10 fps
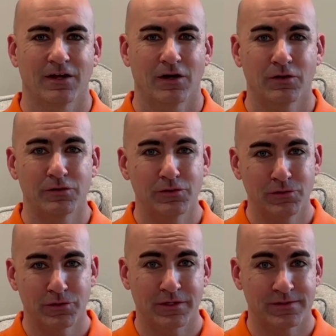Are
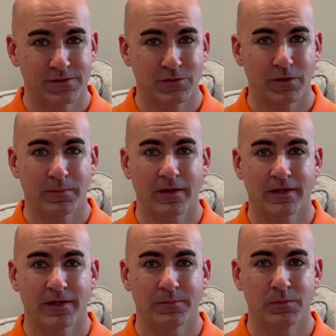you considering
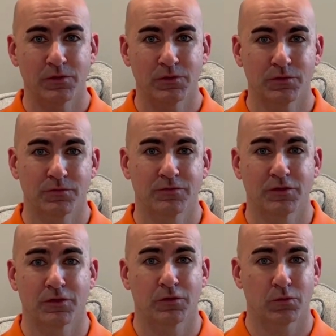making a move
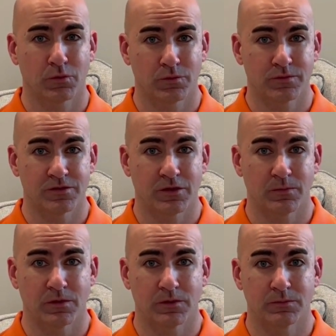to the northern
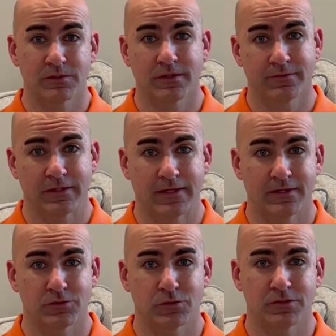suburbs of Atlanta,
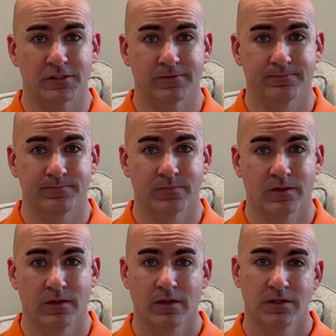Georgia?
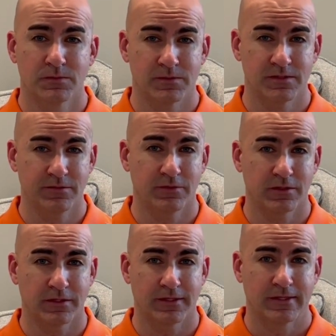
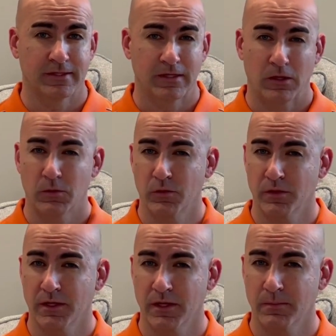Specifically, are you
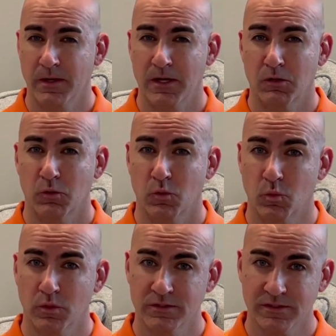thinking about
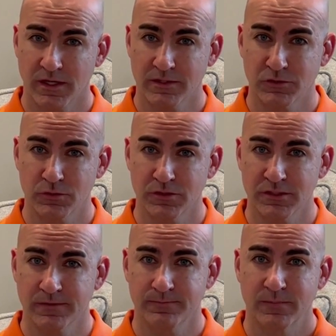Woodstock, Georgia?